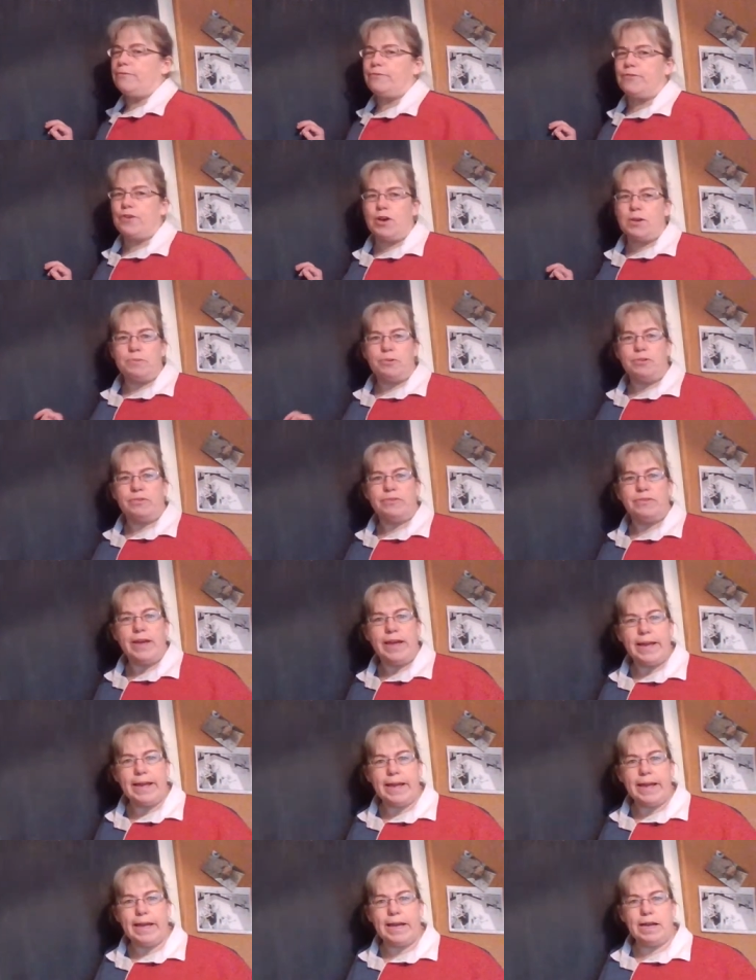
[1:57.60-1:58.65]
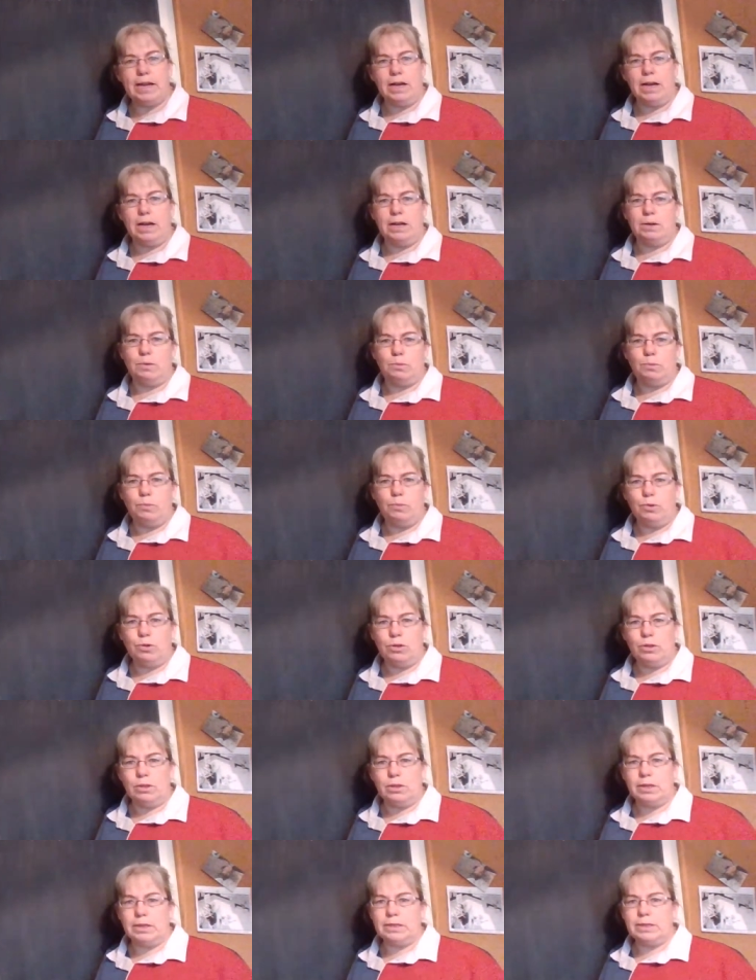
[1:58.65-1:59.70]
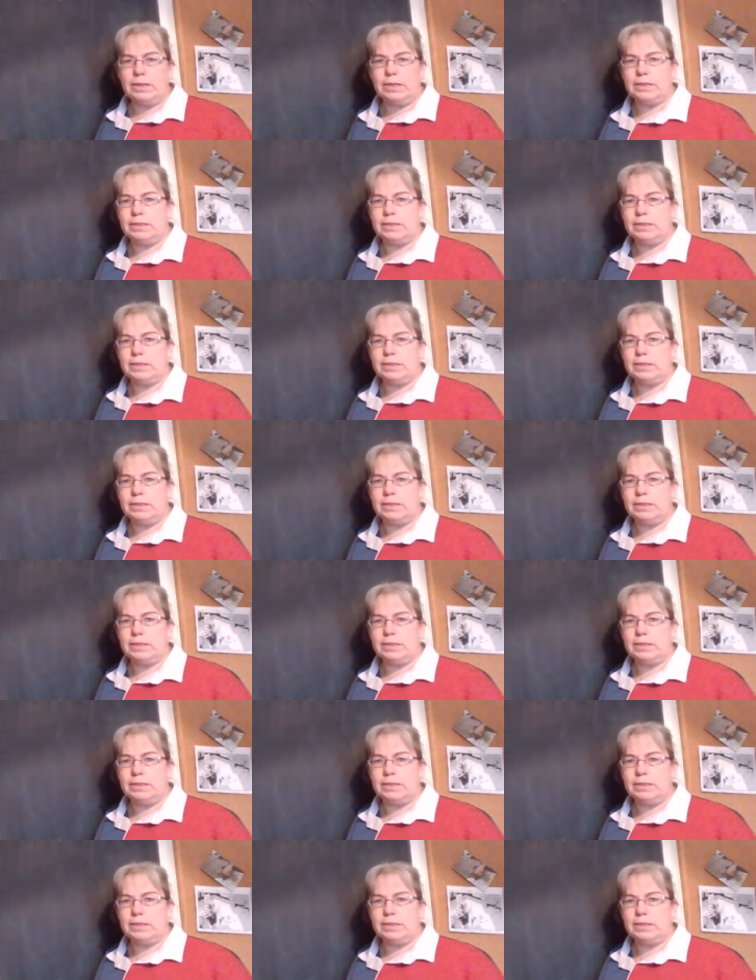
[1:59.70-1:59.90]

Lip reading: the fibre of hair and wool and